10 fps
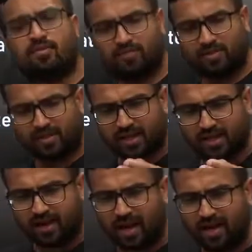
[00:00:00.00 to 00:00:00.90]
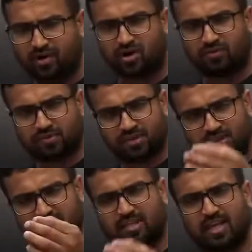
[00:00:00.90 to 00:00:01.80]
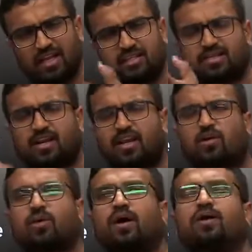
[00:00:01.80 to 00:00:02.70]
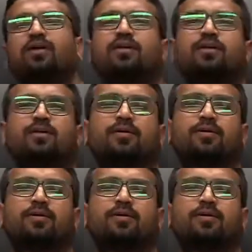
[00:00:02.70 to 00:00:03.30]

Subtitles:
With the kind of skills required.